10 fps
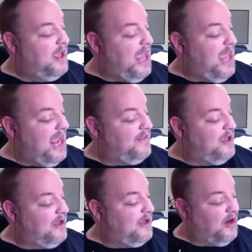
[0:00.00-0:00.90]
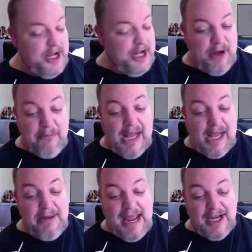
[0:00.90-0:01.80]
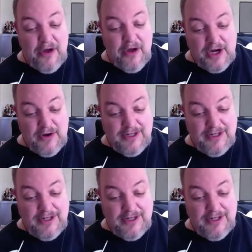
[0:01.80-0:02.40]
And the Ernie Ball Mully Man logo.